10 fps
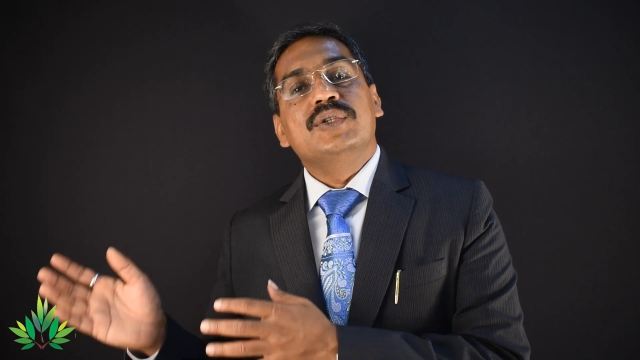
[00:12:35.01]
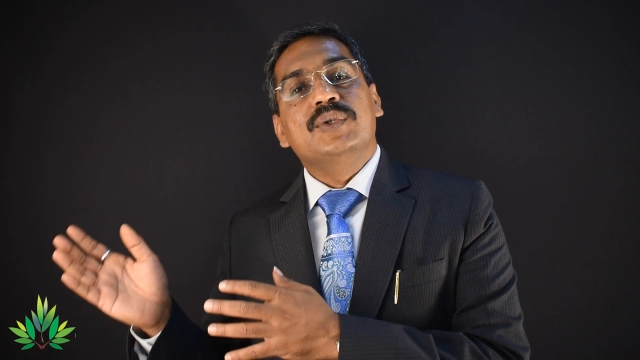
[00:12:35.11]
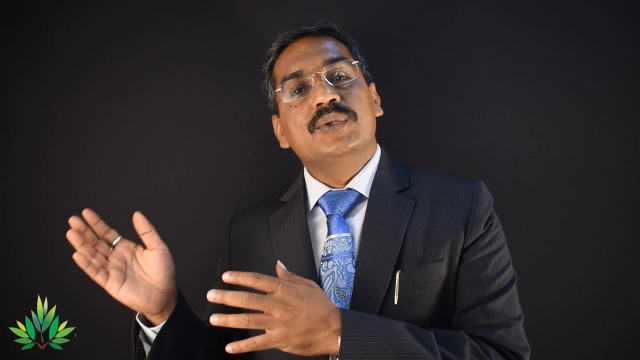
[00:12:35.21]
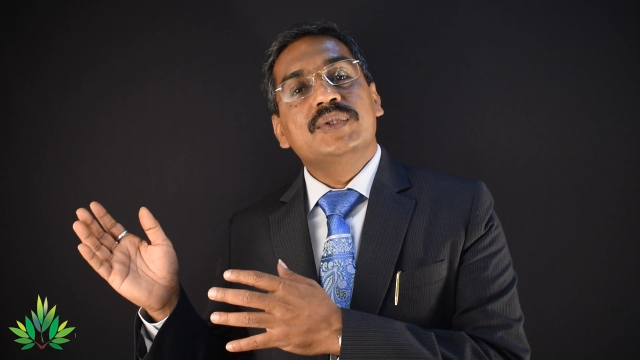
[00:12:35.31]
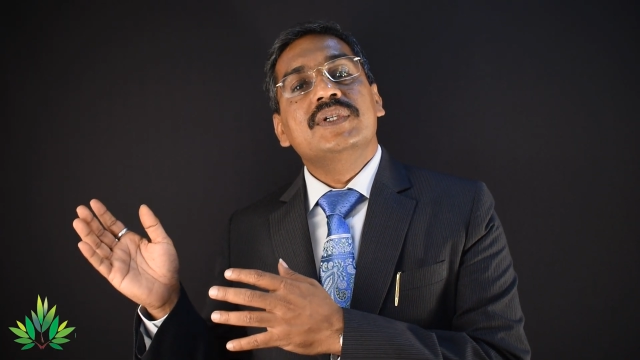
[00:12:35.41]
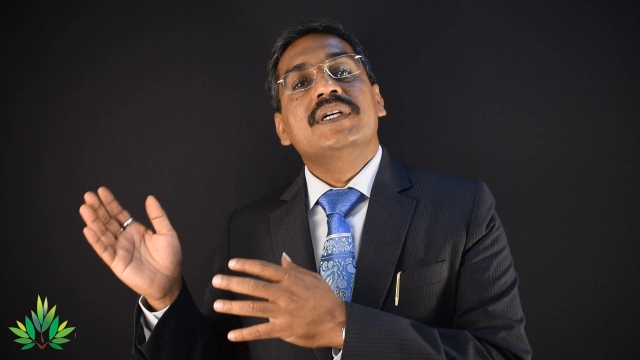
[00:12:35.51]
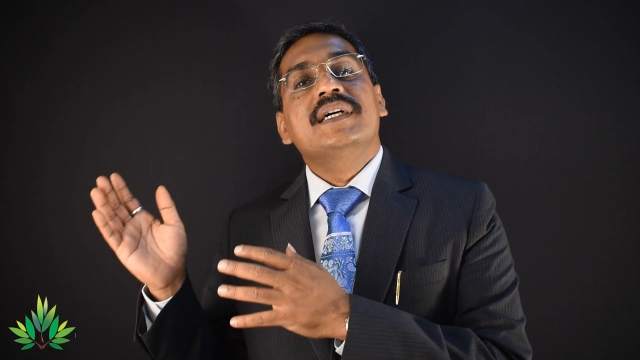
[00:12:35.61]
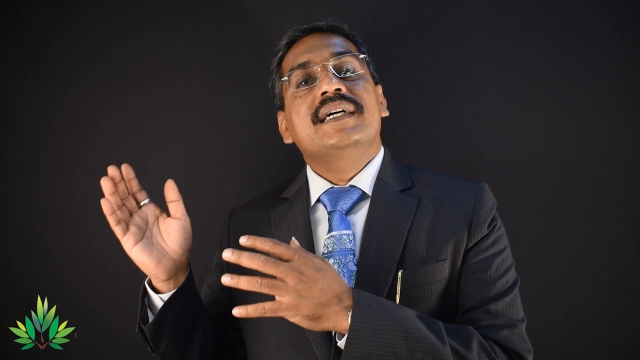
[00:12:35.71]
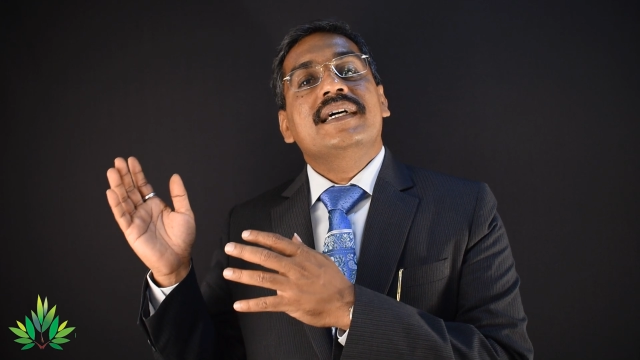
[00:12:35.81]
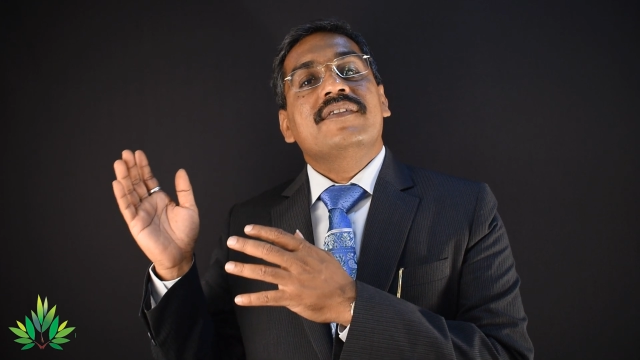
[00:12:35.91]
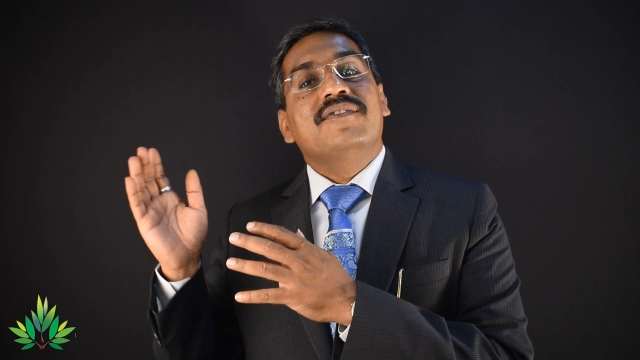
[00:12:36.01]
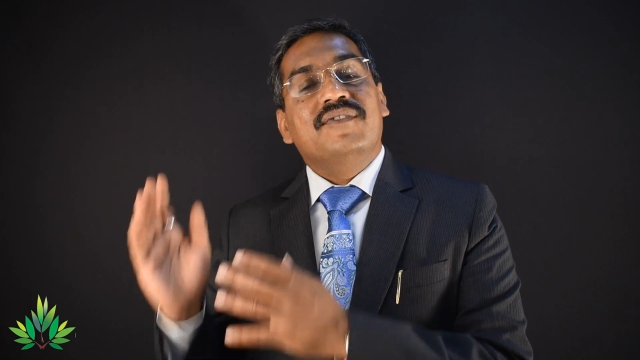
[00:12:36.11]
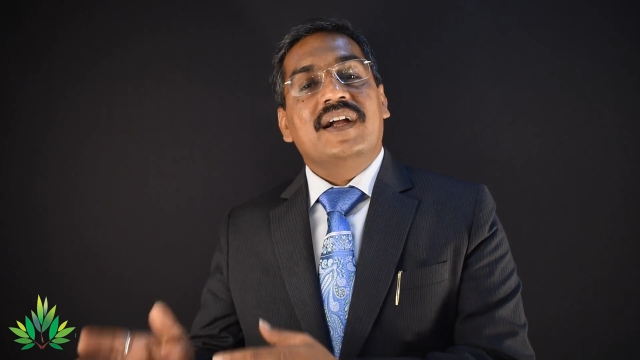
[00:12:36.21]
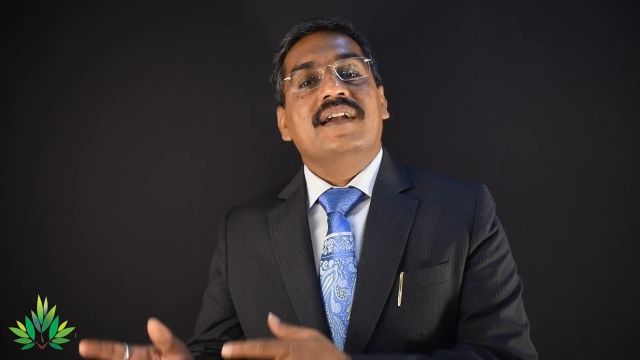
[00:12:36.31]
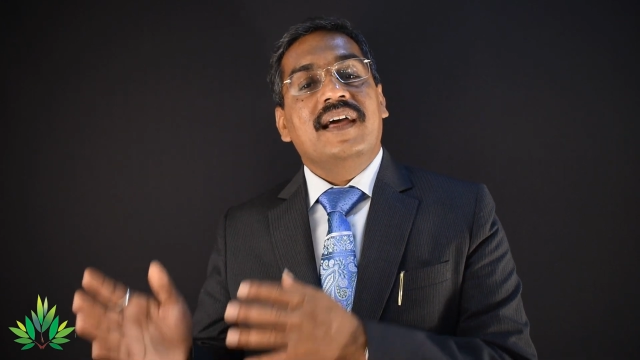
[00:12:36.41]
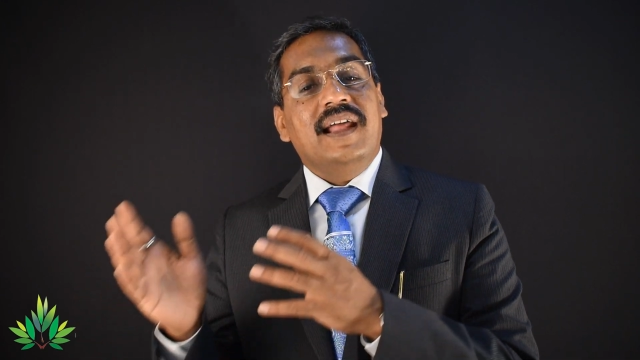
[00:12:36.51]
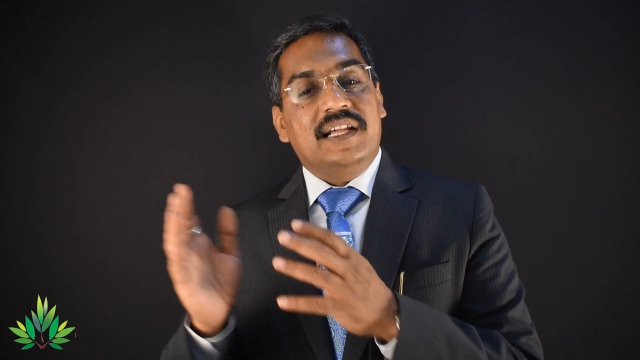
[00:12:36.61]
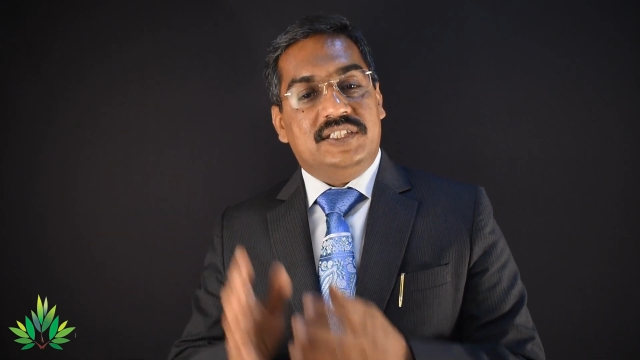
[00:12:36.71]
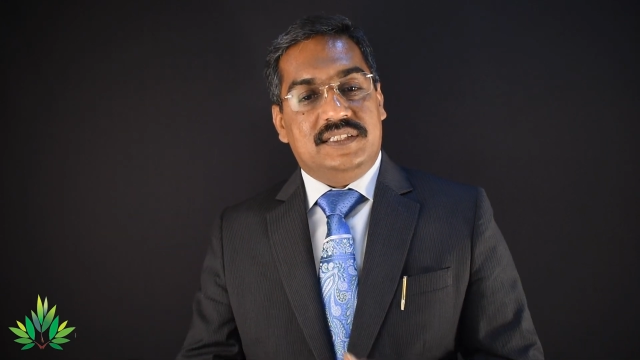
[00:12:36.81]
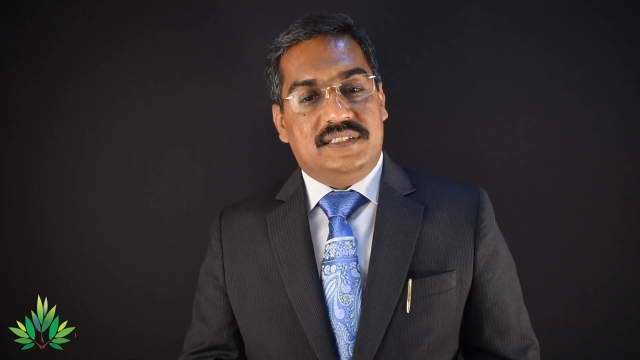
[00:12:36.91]
to fund
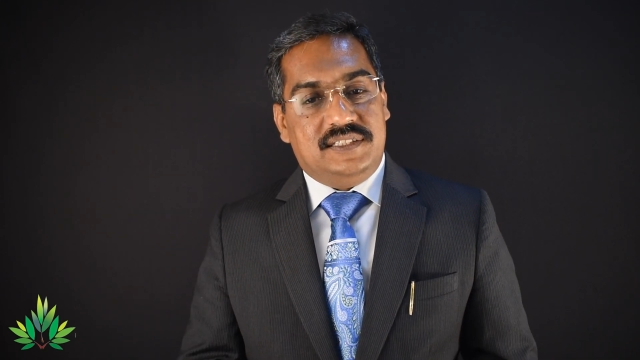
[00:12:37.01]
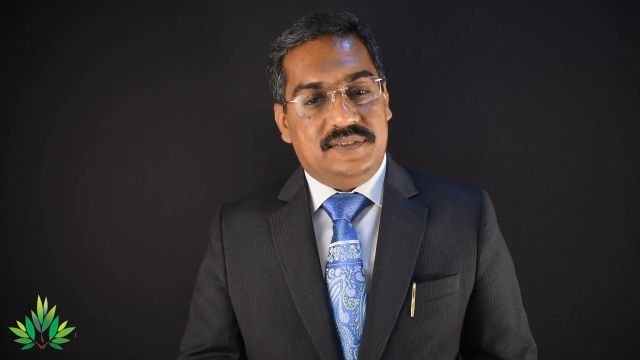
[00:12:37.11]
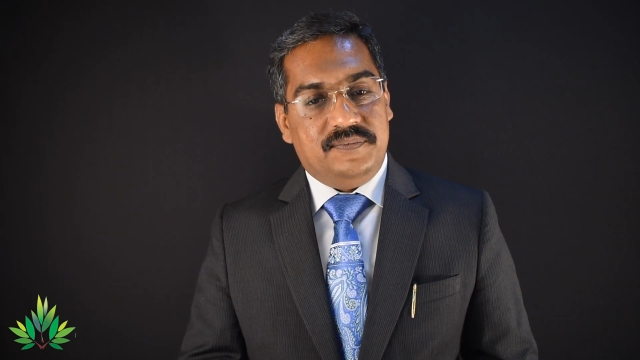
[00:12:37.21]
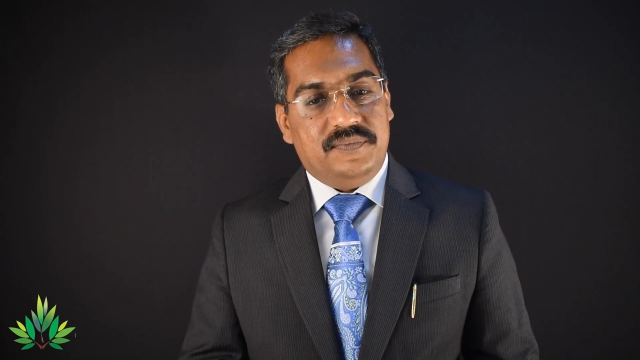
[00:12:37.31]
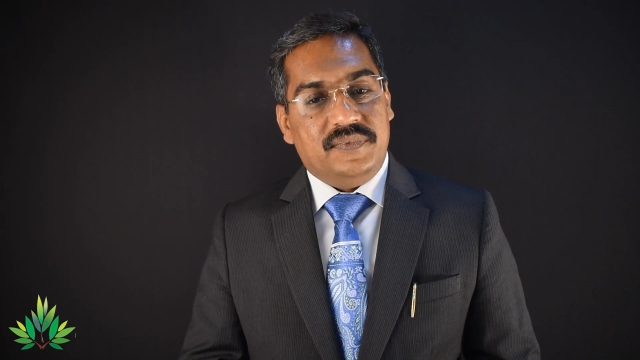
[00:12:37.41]
elections.